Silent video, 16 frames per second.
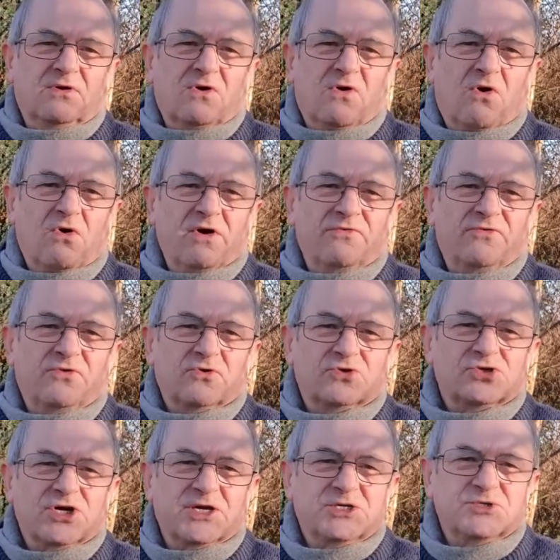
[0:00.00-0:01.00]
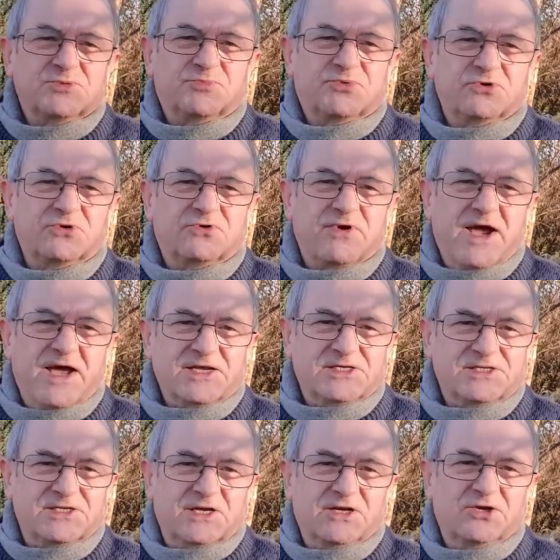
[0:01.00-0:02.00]
or if you're trying to
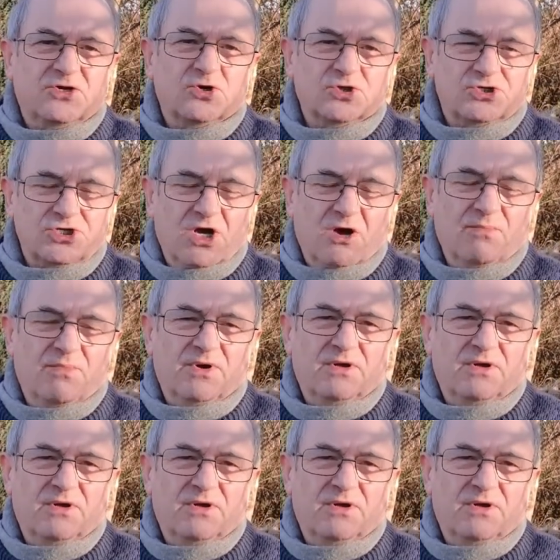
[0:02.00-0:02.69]
progress in your job.